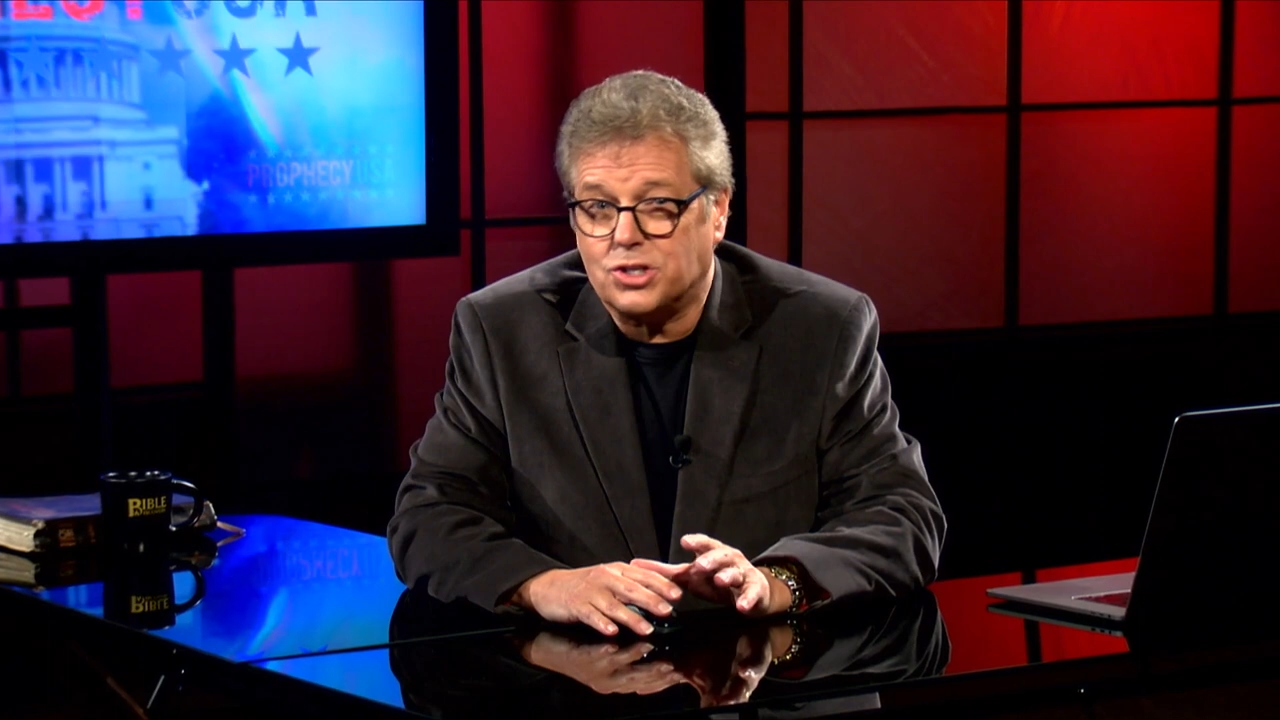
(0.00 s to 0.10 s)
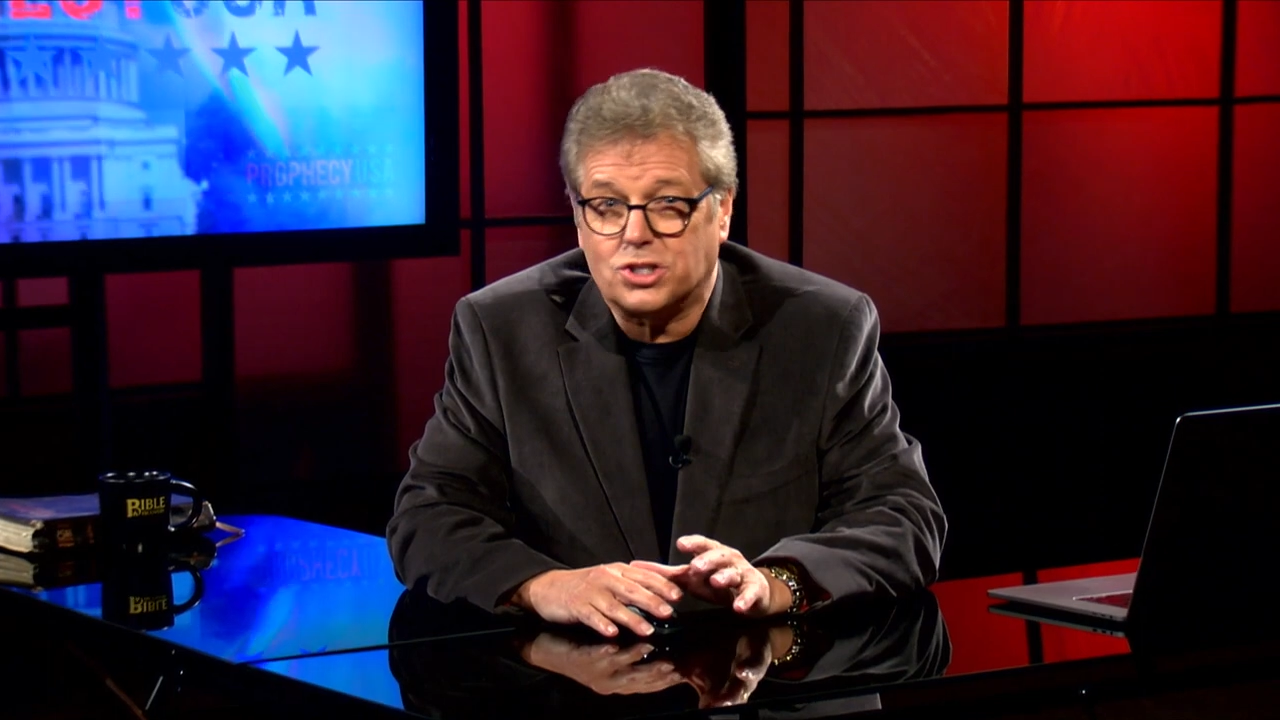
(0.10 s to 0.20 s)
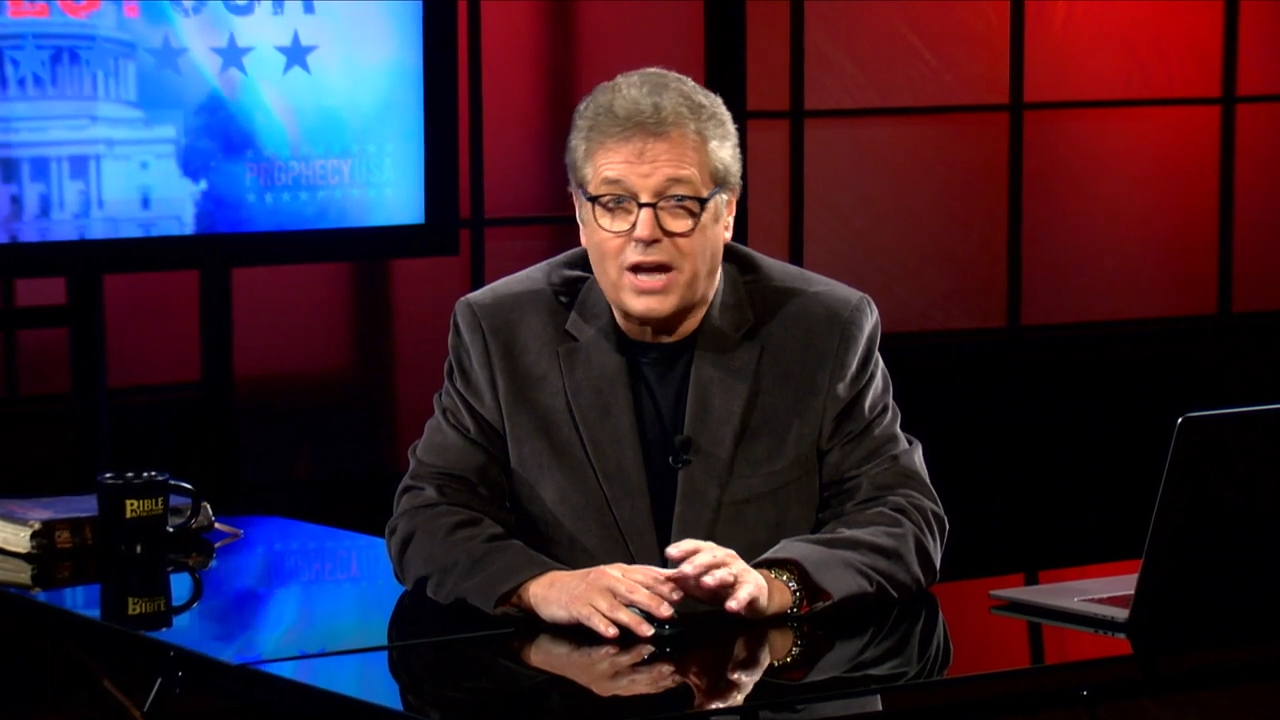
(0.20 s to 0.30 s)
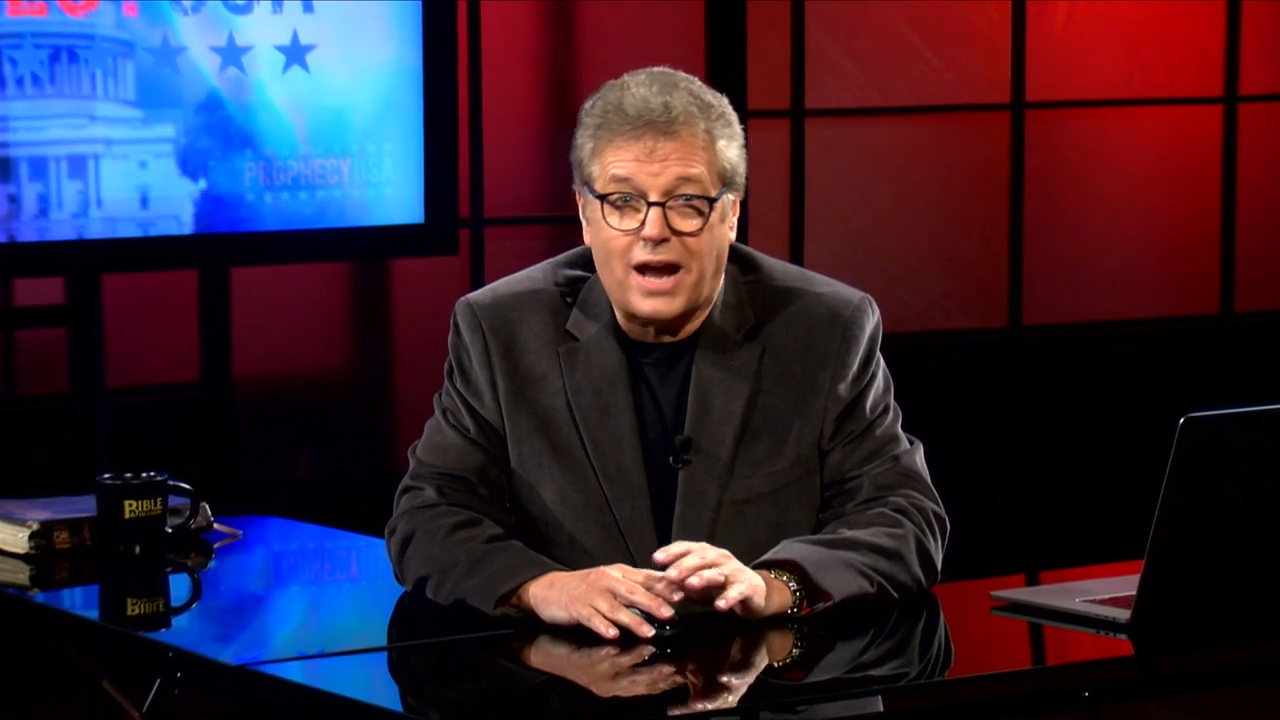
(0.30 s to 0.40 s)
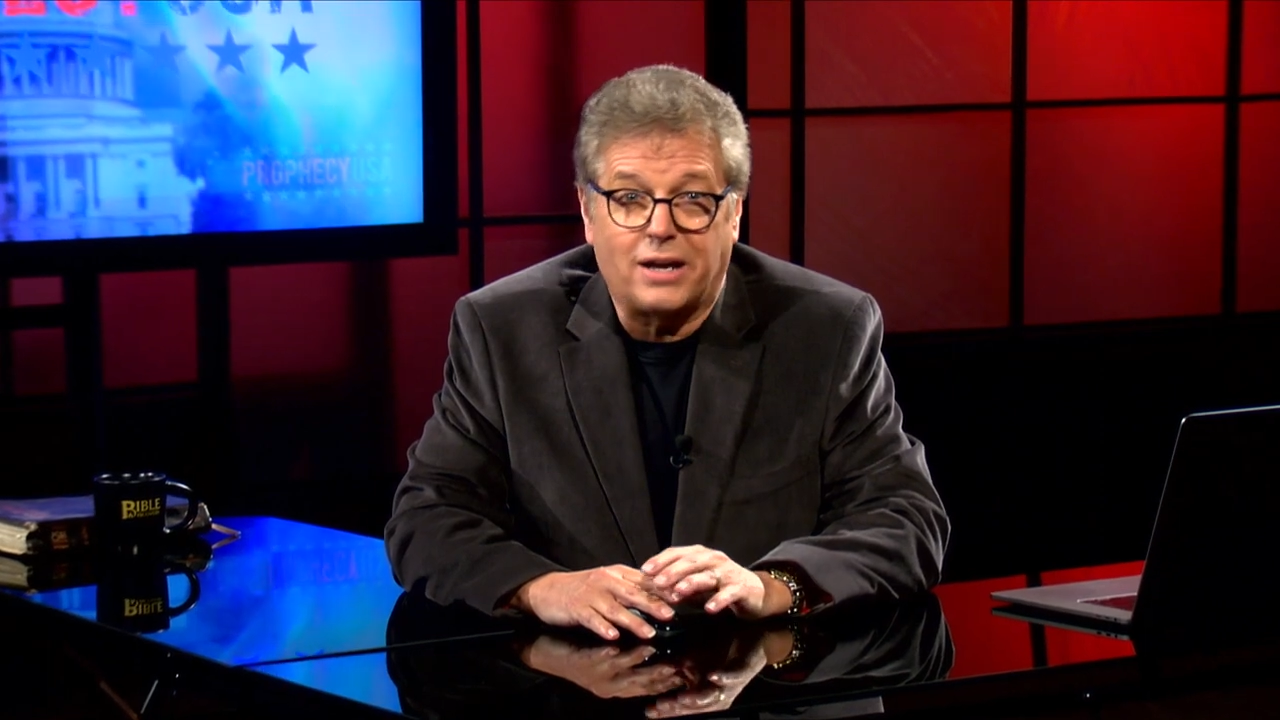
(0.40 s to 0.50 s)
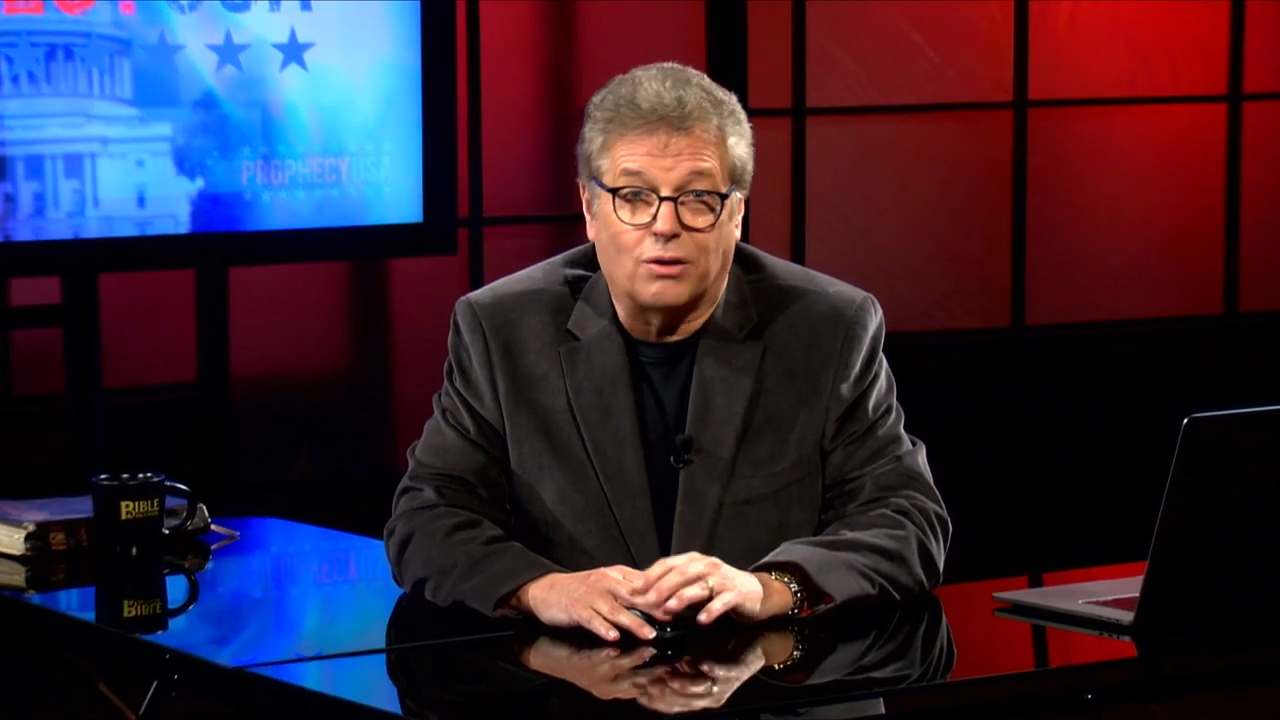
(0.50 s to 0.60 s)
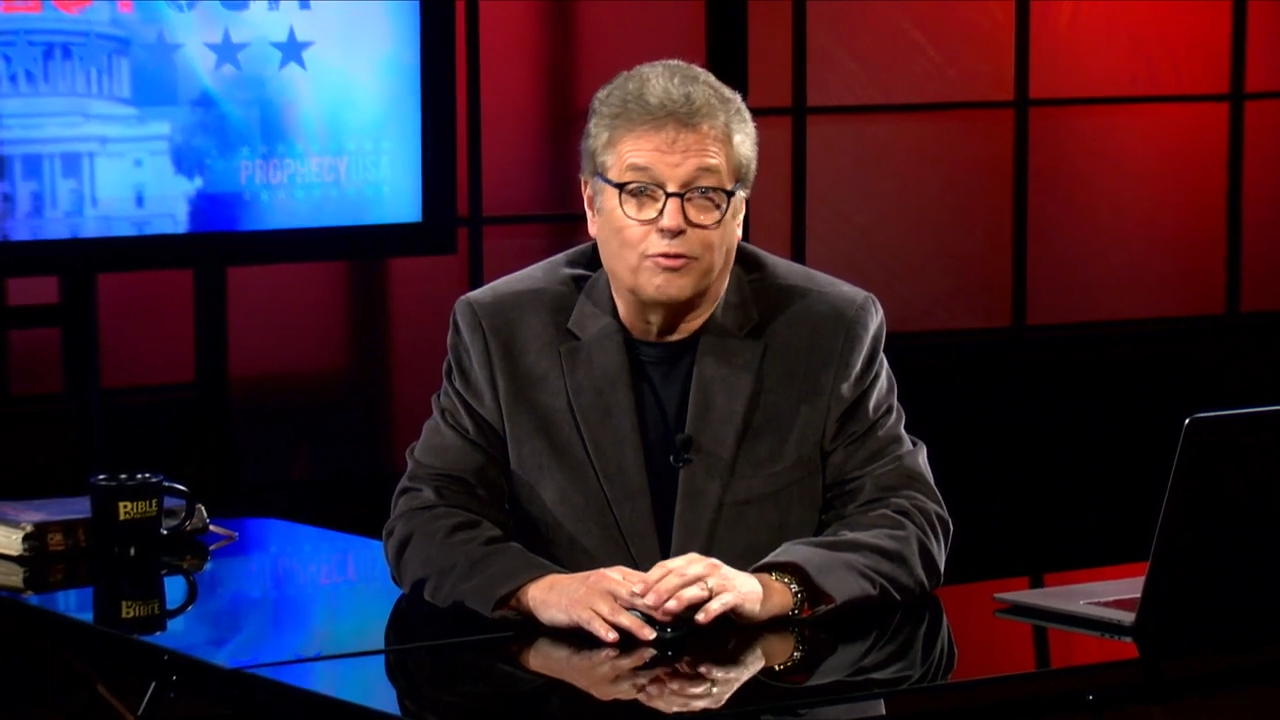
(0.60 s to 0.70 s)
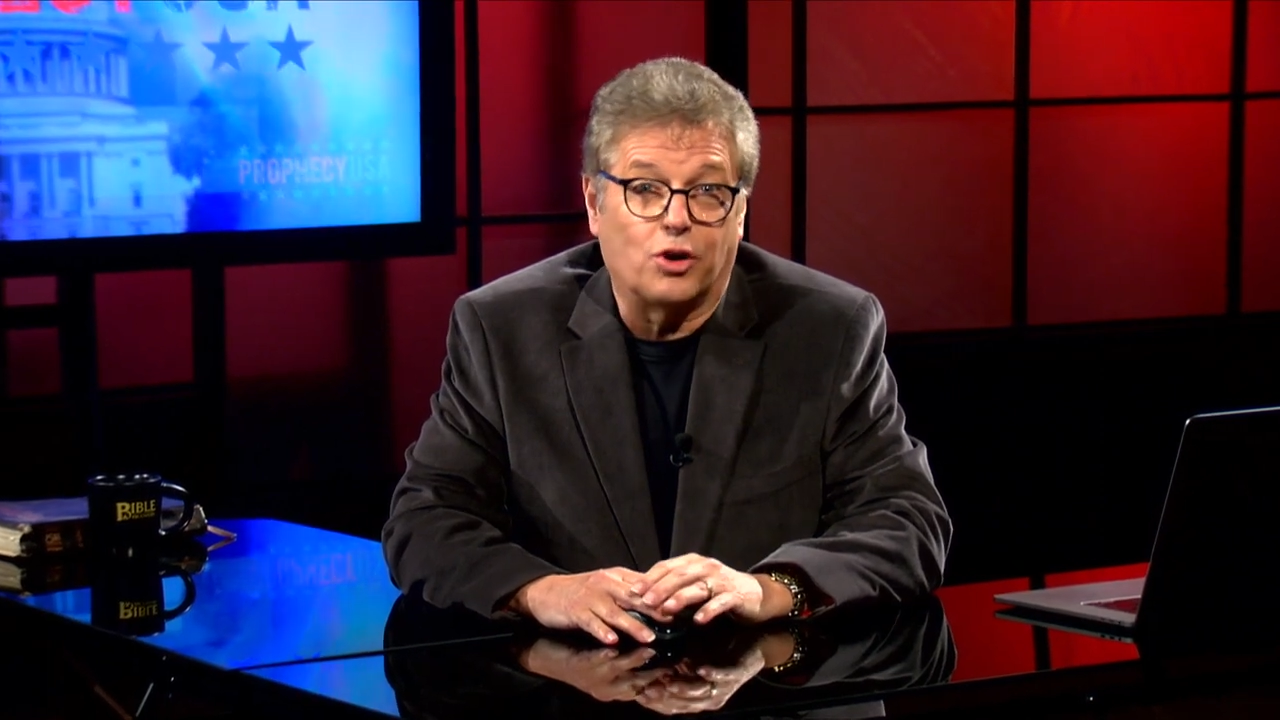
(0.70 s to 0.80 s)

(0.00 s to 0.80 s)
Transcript: Standard